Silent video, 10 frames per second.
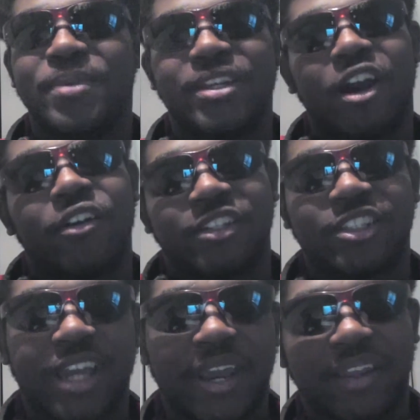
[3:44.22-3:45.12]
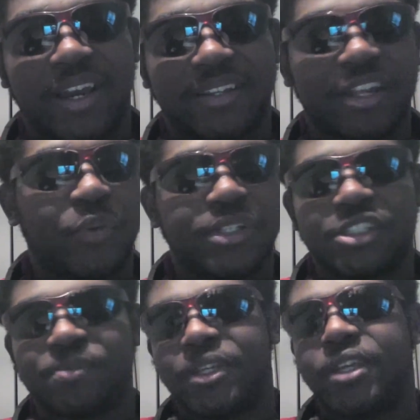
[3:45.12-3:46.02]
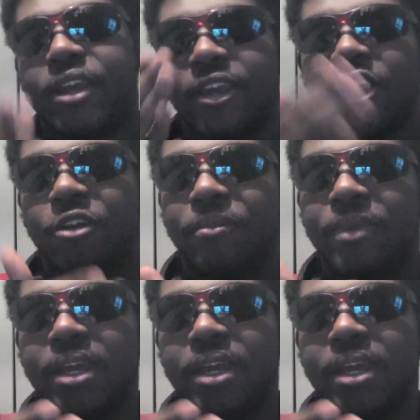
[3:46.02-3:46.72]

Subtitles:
be on the sideline. I don't want to just be him